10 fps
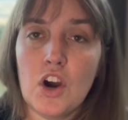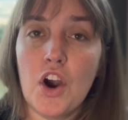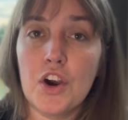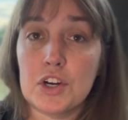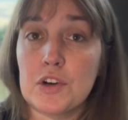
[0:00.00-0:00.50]

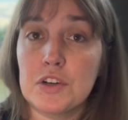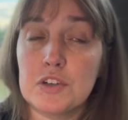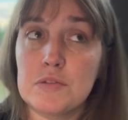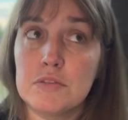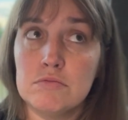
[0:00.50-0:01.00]

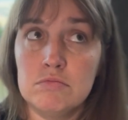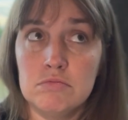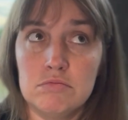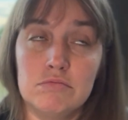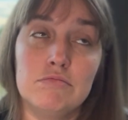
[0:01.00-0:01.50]
her,
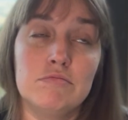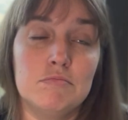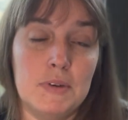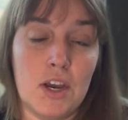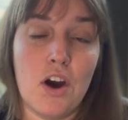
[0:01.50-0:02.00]

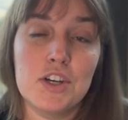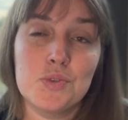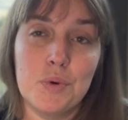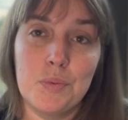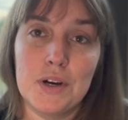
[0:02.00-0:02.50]
oh my gosh,
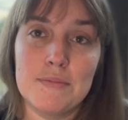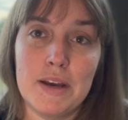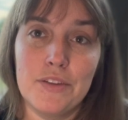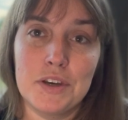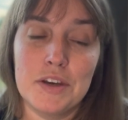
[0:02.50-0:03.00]
what word am I
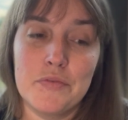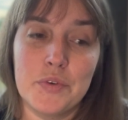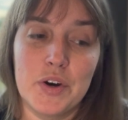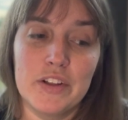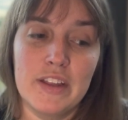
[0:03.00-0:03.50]
looking
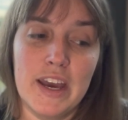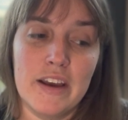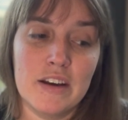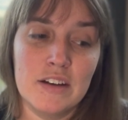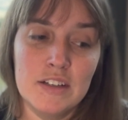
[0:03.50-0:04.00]
for? Like
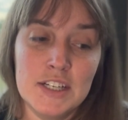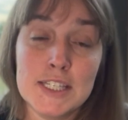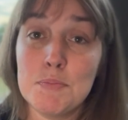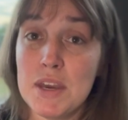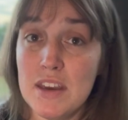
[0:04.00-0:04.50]

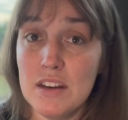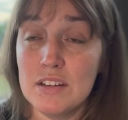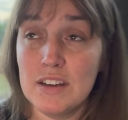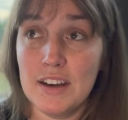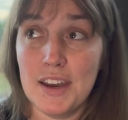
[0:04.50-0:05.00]
speed,
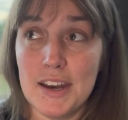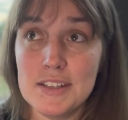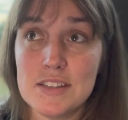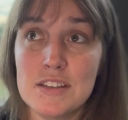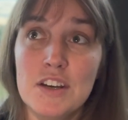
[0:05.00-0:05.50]
I guess.
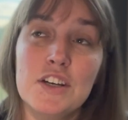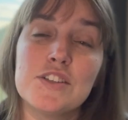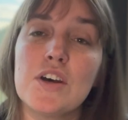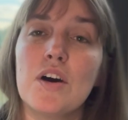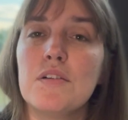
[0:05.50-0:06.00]

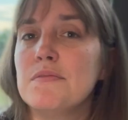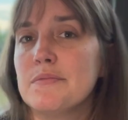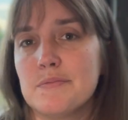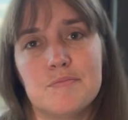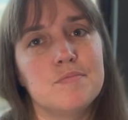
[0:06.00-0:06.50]
So
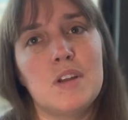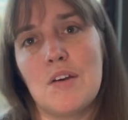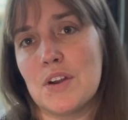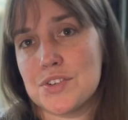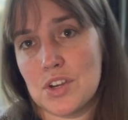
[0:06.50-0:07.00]
not
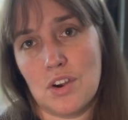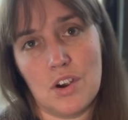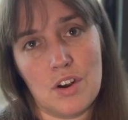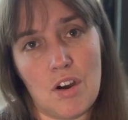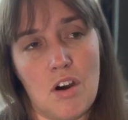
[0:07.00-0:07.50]
rushing her
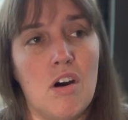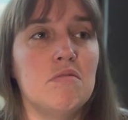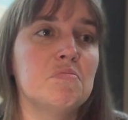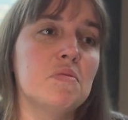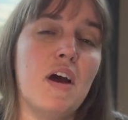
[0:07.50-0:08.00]
at all.
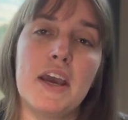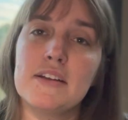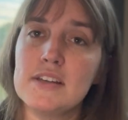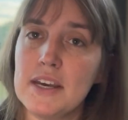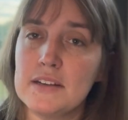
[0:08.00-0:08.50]
I can
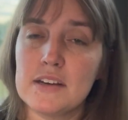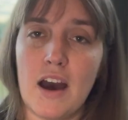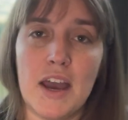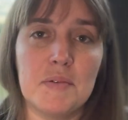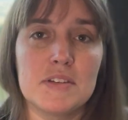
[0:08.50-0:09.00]
take
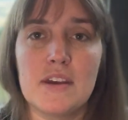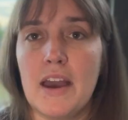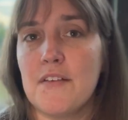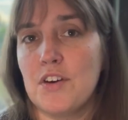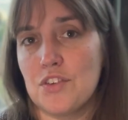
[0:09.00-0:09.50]
time because I
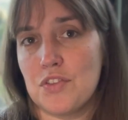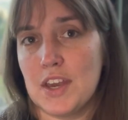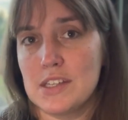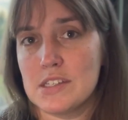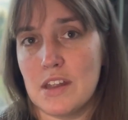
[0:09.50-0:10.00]
have other
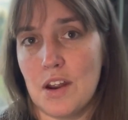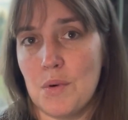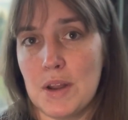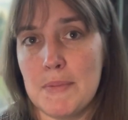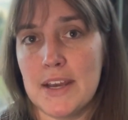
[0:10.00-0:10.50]
things that I
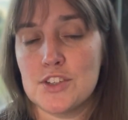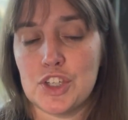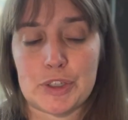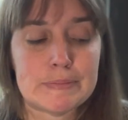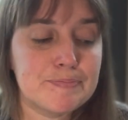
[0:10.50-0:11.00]
want to make
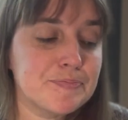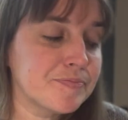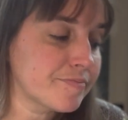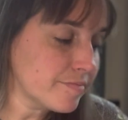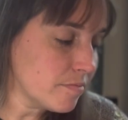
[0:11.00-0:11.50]
too.
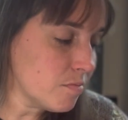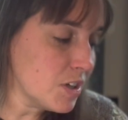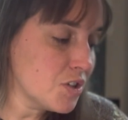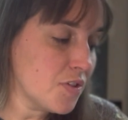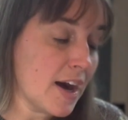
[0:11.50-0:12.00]

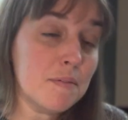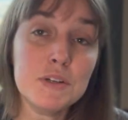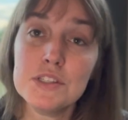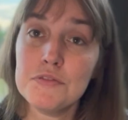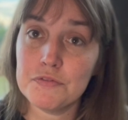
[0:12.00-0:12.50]
So that
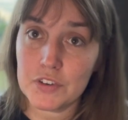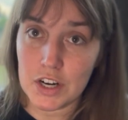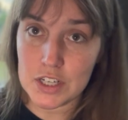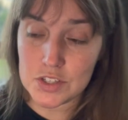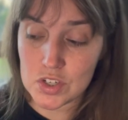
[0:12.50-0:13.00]
was the
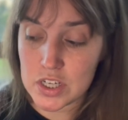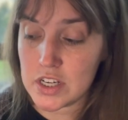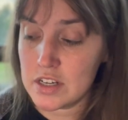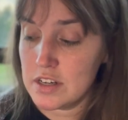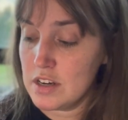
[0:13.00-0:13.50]
first
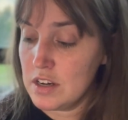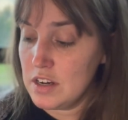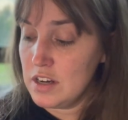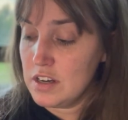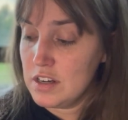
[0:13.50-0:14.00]

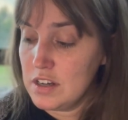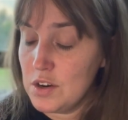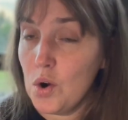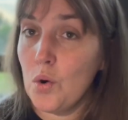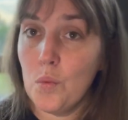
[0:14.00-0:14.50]

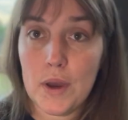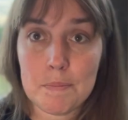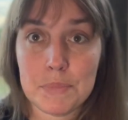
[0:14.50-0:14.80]
whip.